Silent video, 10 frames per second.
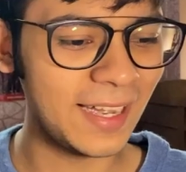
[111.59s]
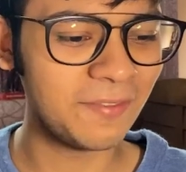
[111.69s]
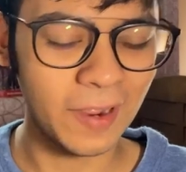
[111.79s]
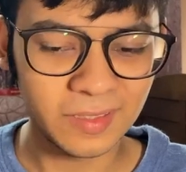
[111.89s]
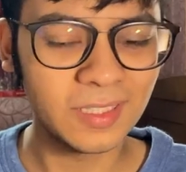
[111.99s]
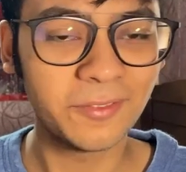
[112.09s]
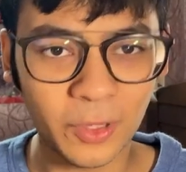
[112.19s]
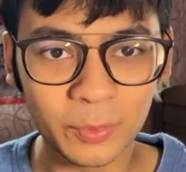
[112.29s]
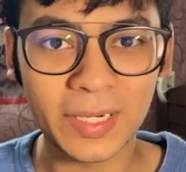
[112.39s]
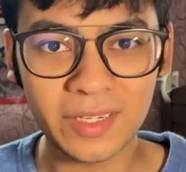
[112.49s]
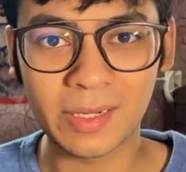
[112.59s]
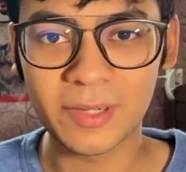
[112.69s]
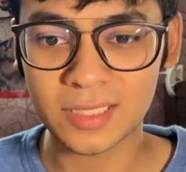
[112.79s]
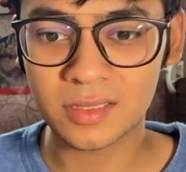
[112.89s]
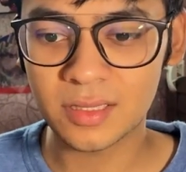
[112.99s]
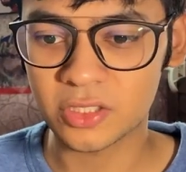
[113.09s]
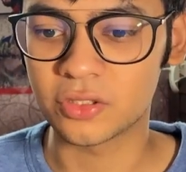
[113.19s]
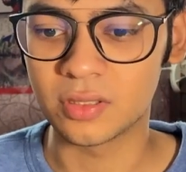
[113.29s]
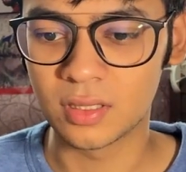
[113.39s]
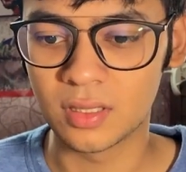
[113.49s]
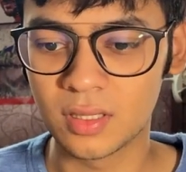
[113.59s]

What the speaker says: I finally found my dream destination.